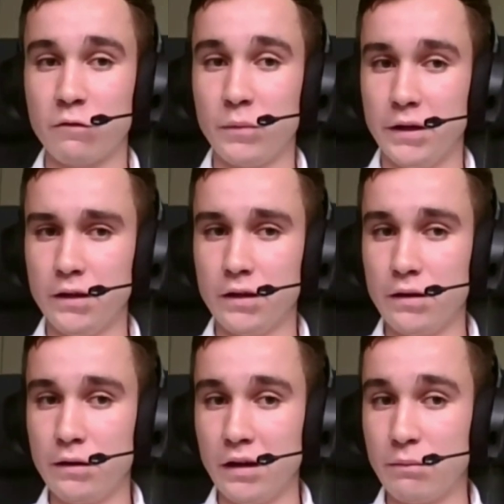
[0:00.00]
with me
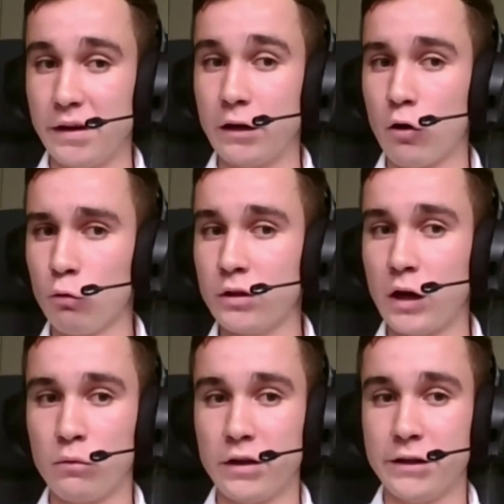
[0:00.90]
in my
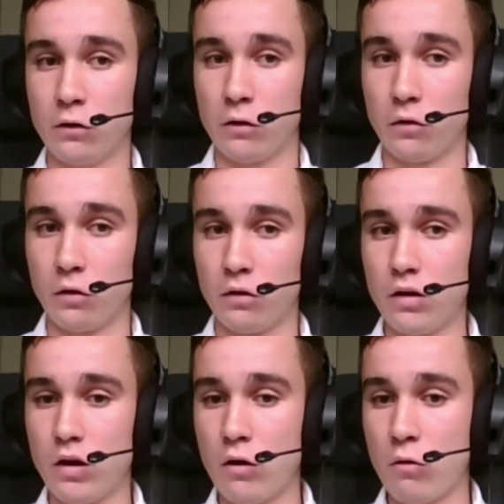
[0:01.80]
hometown Legionowo,
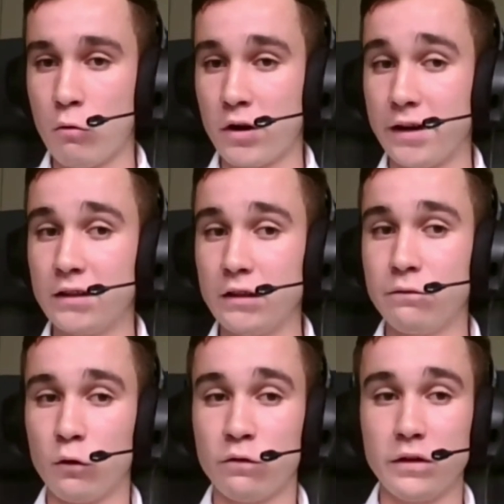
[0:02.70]
where I get
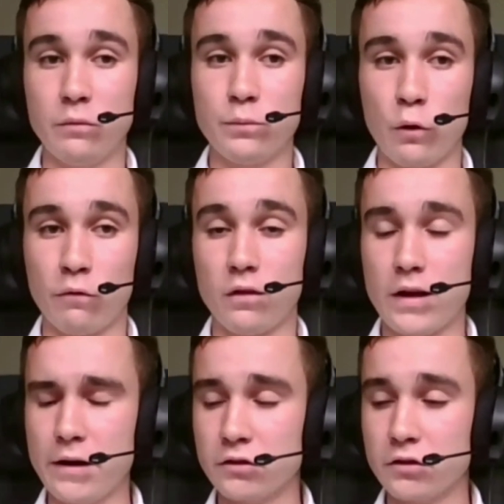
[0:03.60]
involved in both
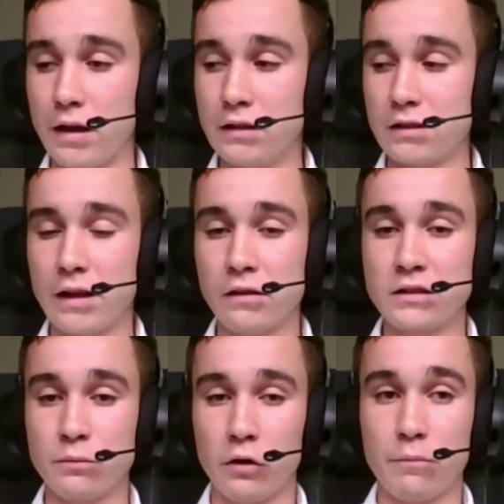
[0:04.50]
large and
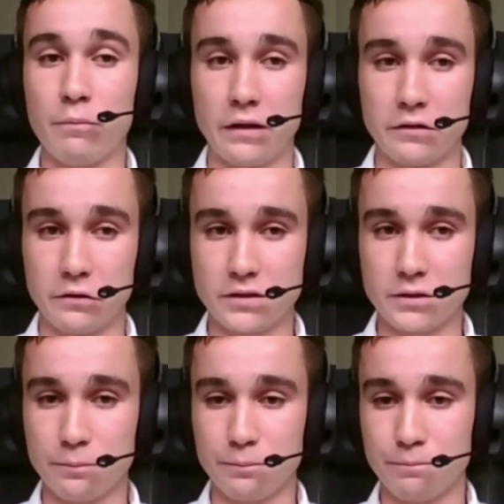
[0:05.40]
slightly smaller
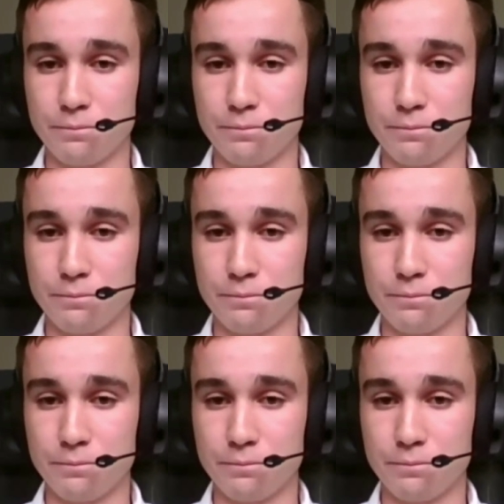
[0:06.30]
matters.